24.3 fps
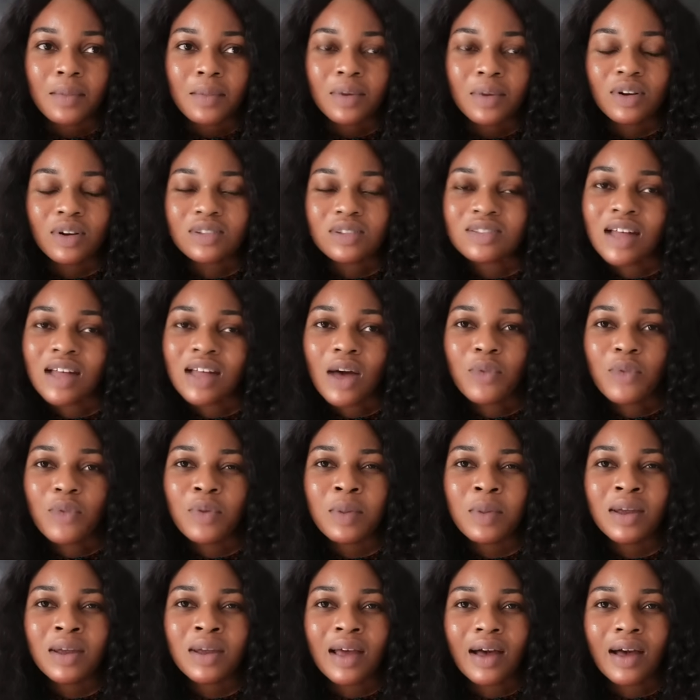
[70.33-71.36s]
because now
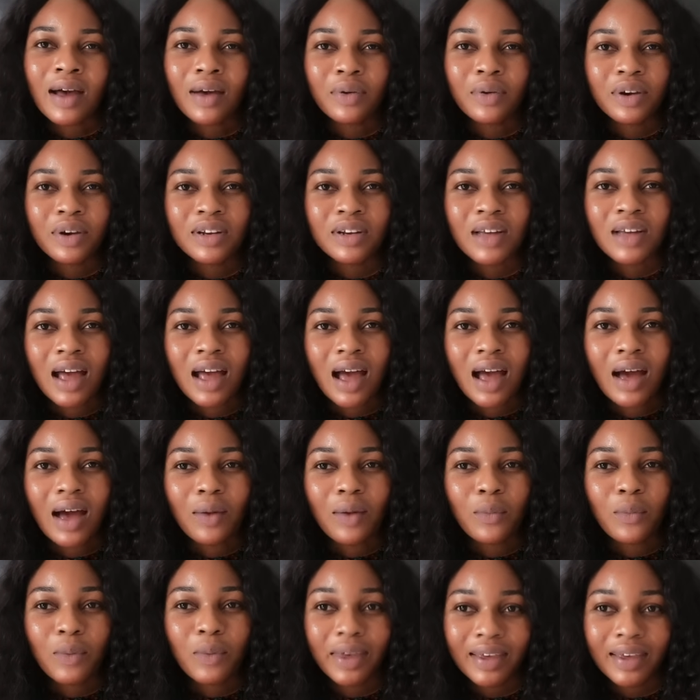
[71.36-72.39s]
women are already
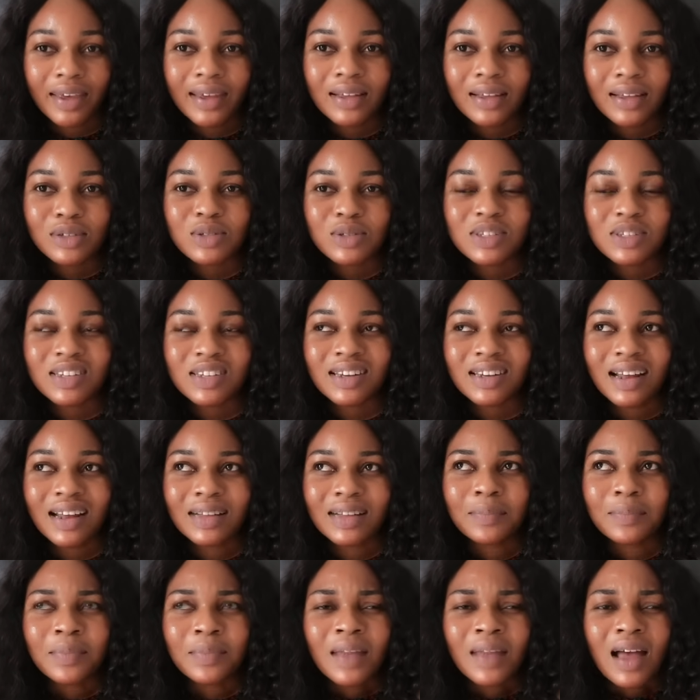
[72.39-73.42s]
awake to see
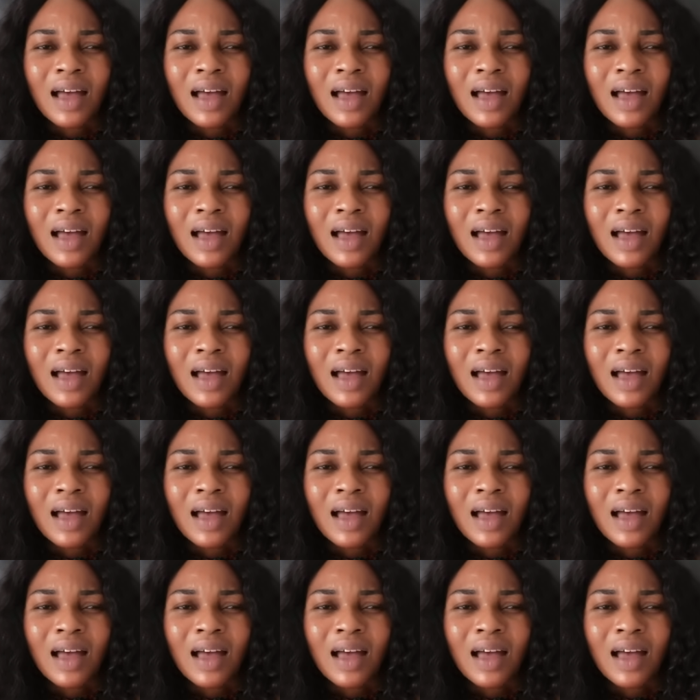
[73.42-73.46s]
that